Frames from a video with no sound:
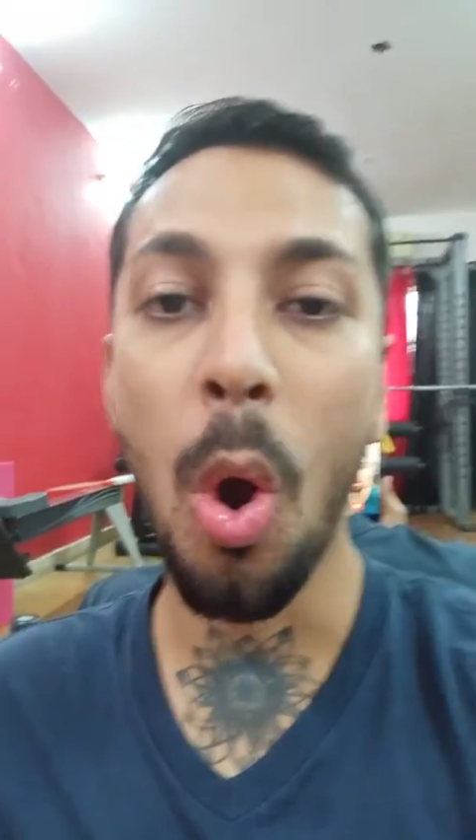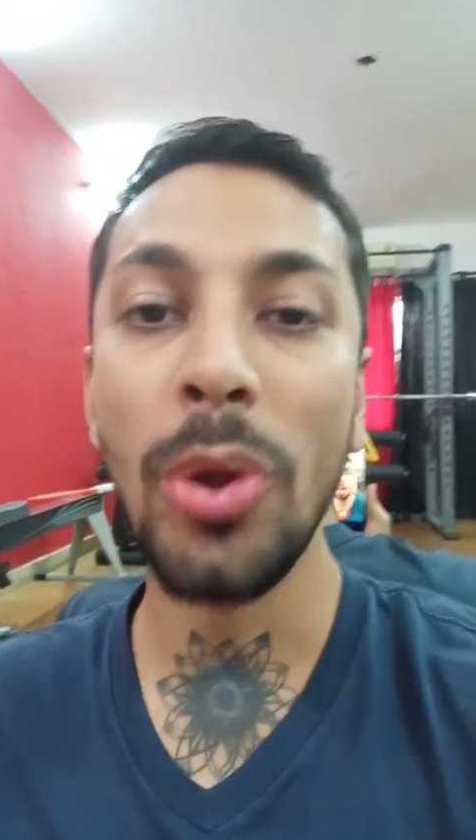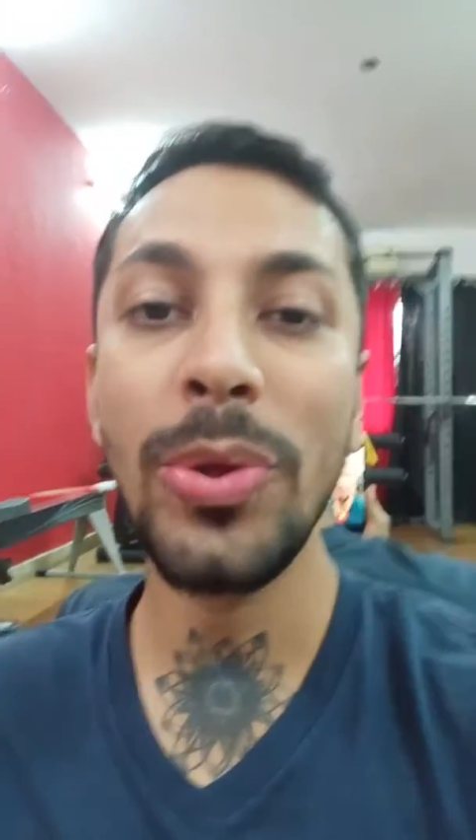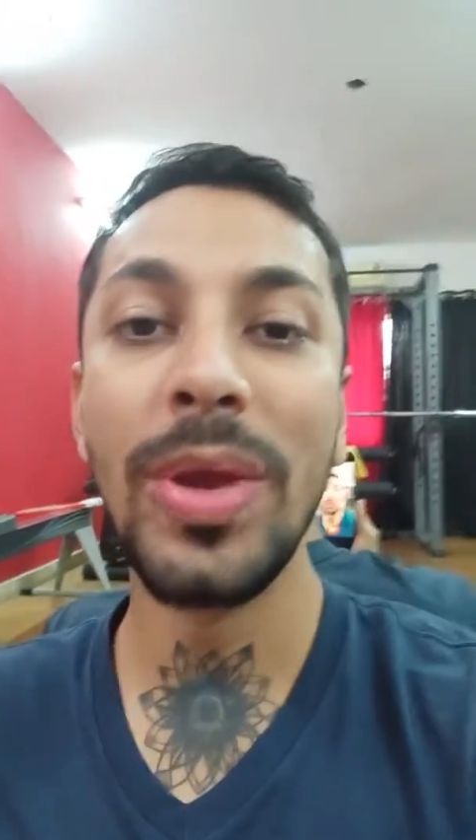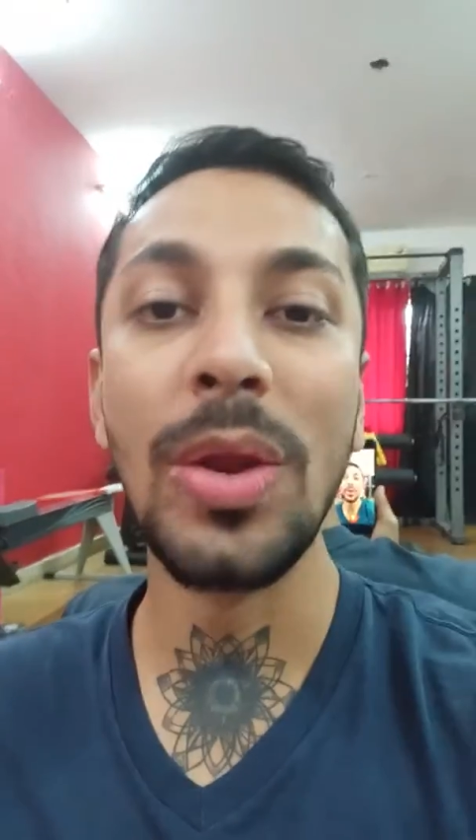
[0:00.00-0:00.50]

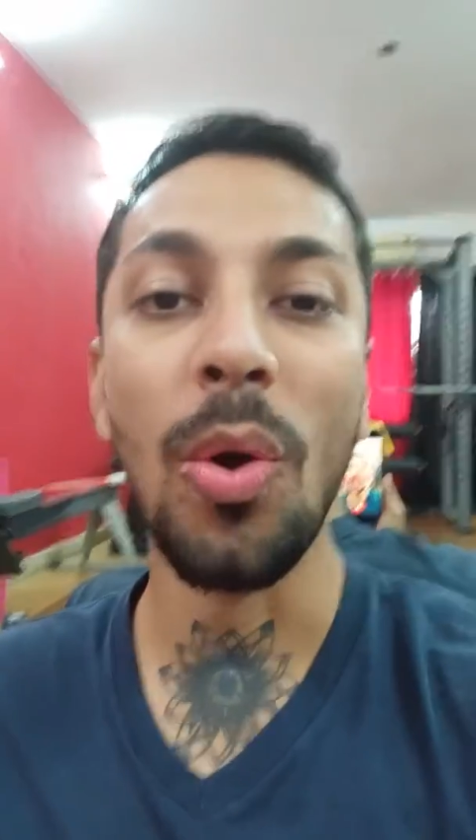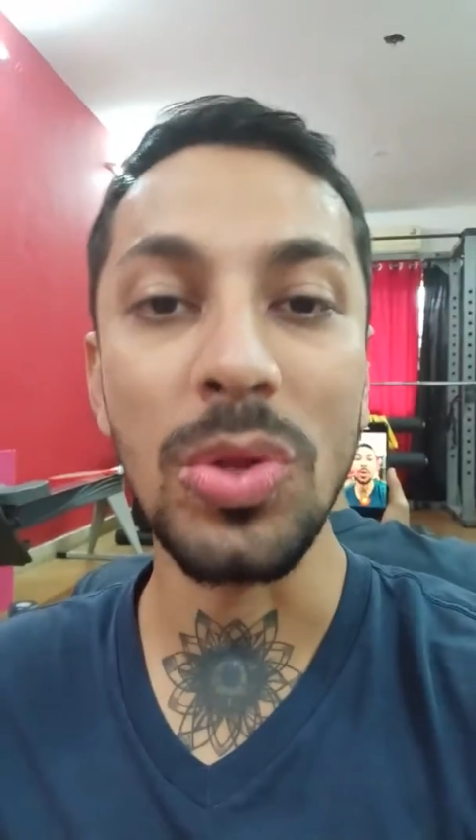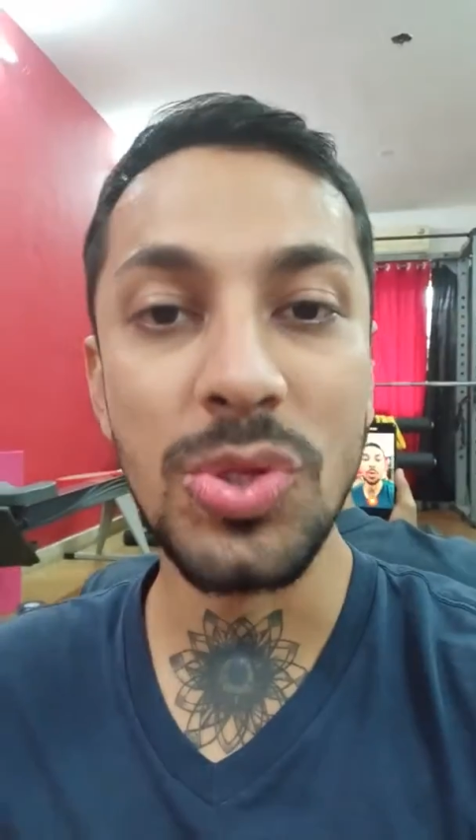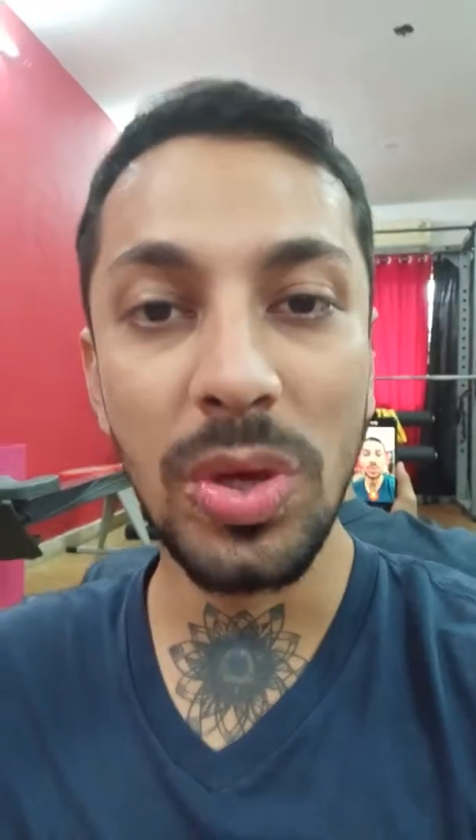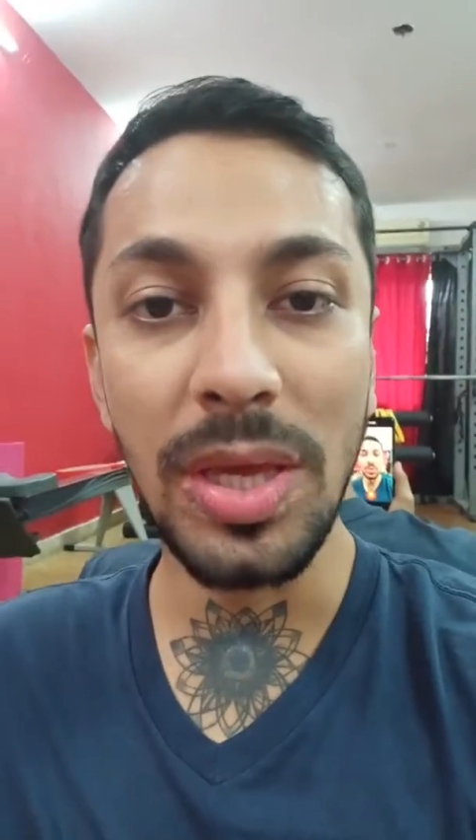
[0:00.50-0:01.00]
or you can
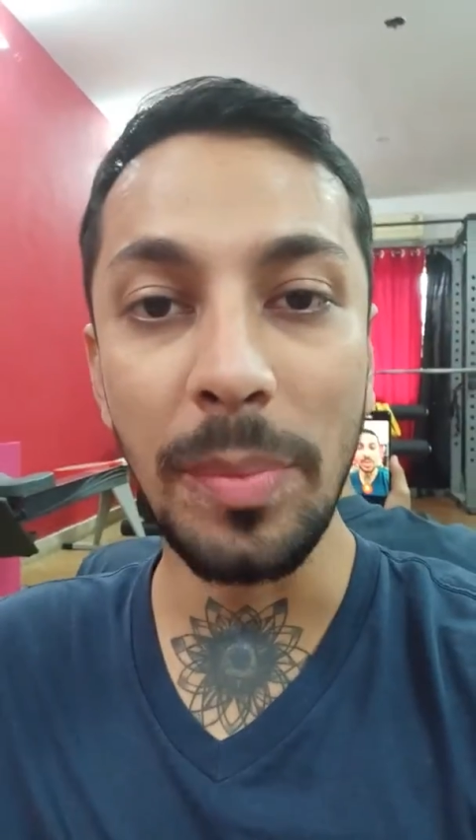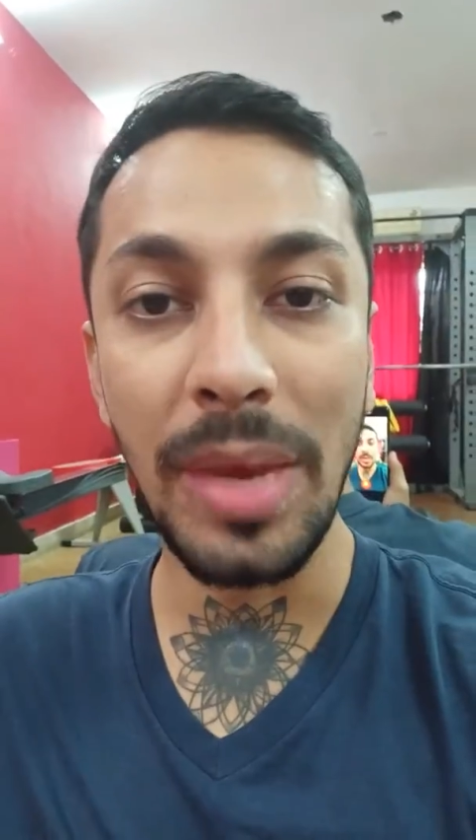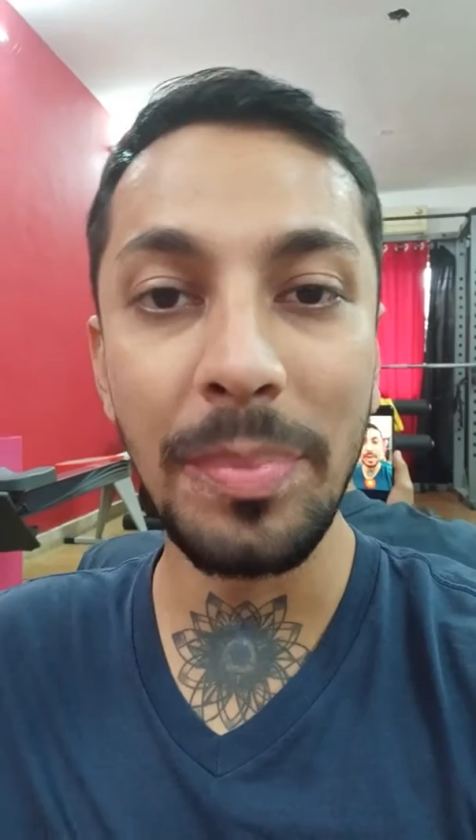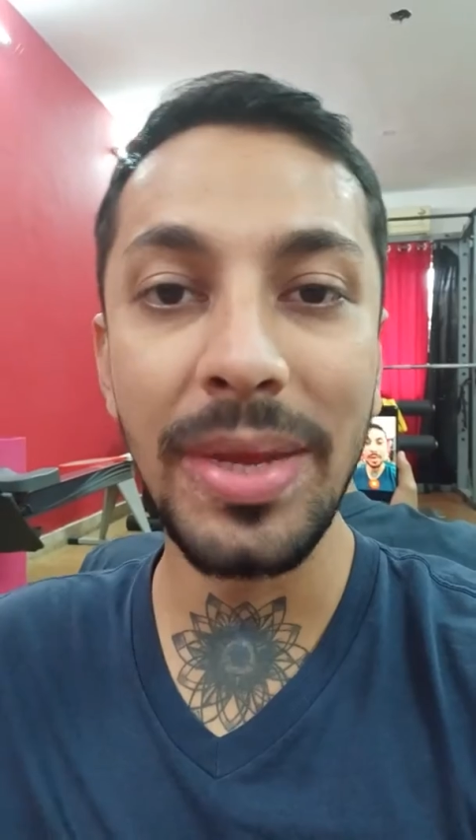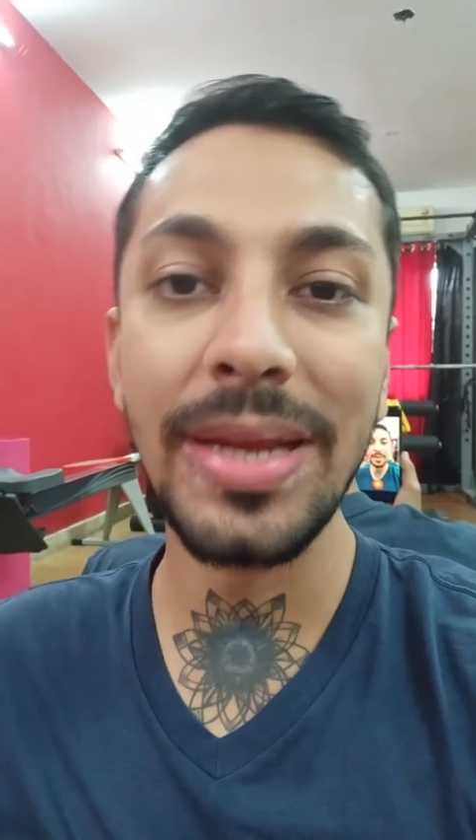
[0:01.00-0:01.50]
also email me